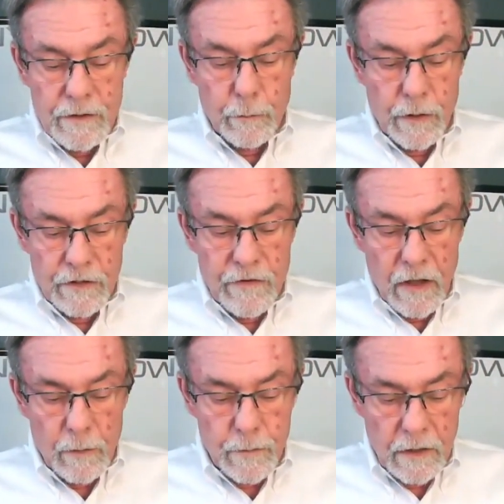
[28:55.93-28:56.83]
we we
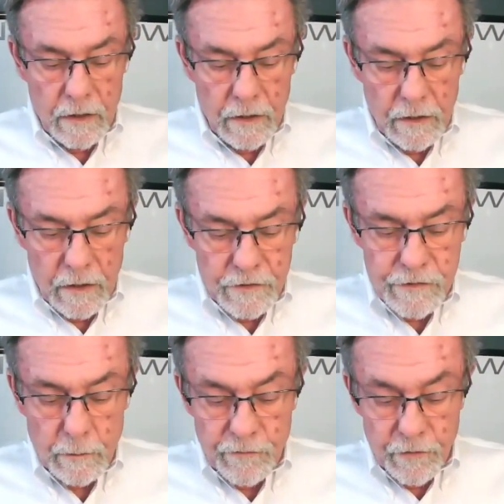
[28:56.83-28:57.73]
developed a, a
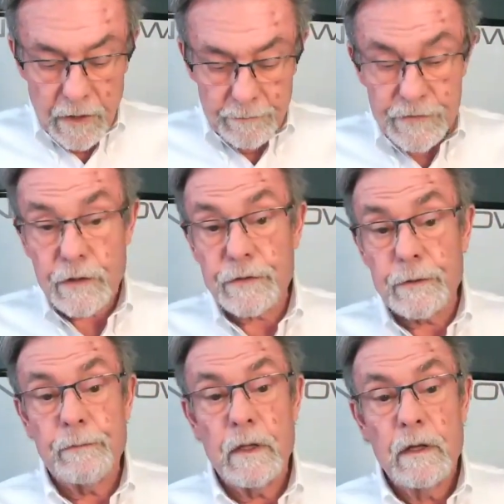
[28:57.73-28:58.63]
subframe
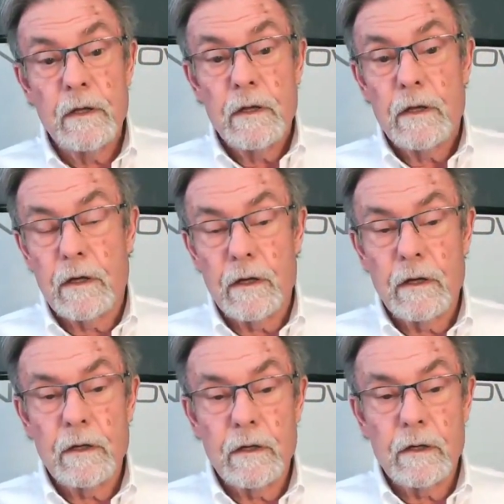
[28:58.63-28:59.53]
system
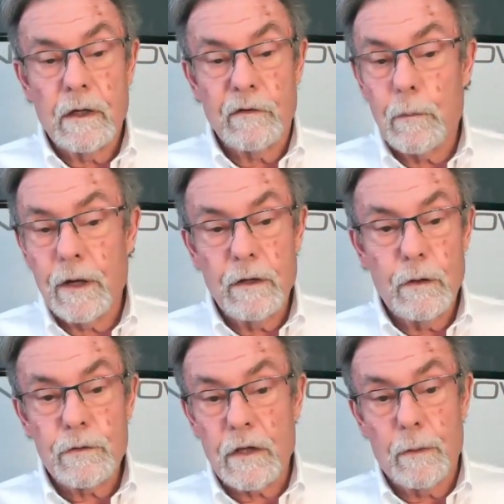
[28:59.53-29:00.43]
uh, everybody
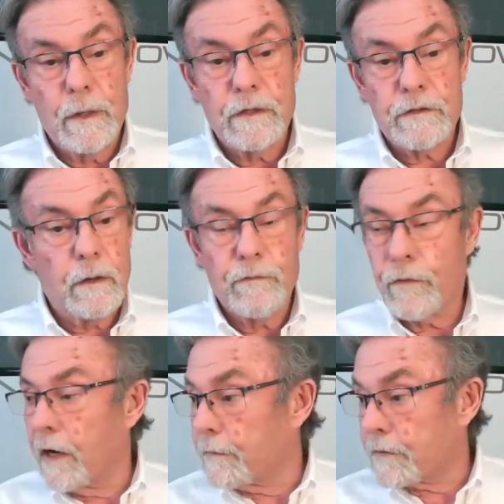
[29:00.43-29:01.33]
knows I'm into
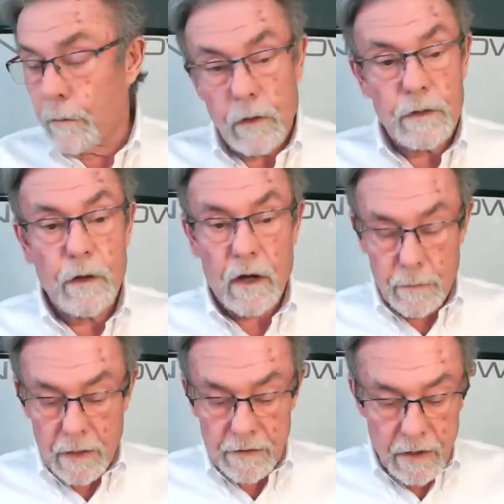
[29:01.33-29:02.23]
subframes, and we're going to
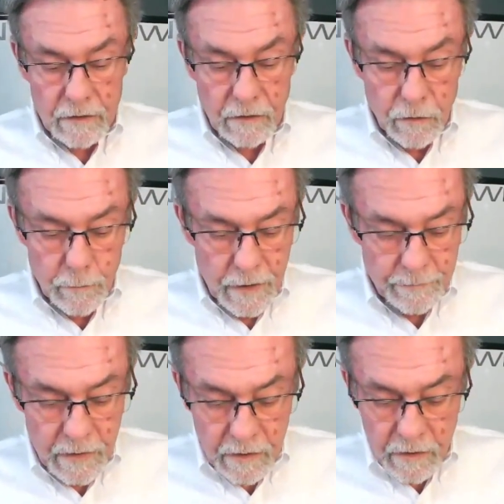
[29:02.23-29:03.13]
talk about that in a little
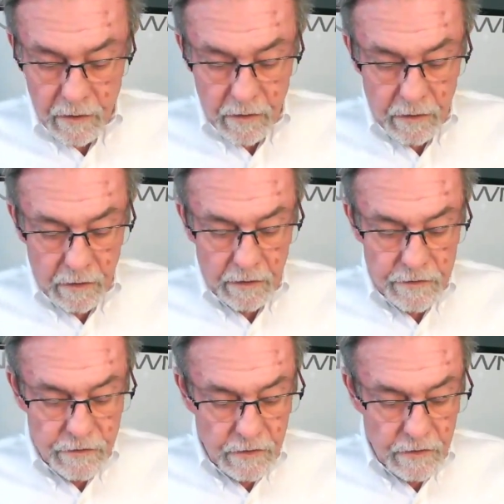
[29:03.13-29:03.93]
bit. And